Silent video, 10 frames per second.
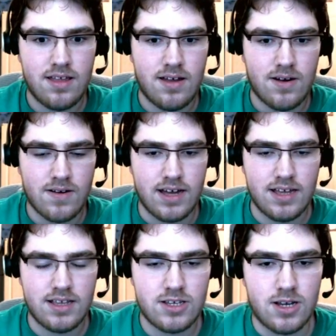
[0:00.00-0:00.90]
Okay,
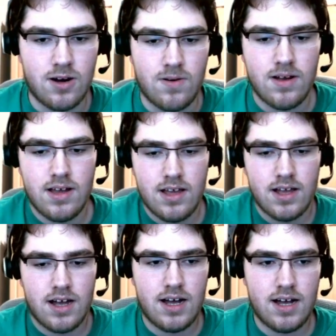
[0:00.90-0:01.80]
so,
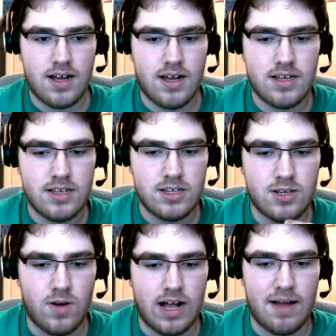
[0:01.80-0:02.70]
uh,
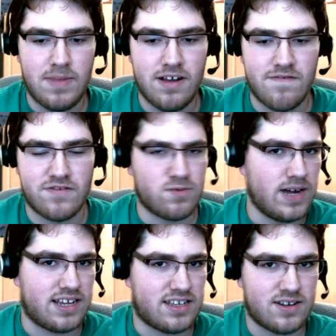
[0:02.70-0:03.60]
so I'm here for the
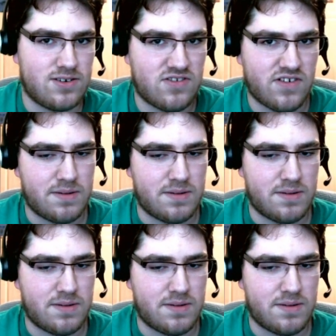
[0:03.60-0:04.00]
wings, so no shrimp.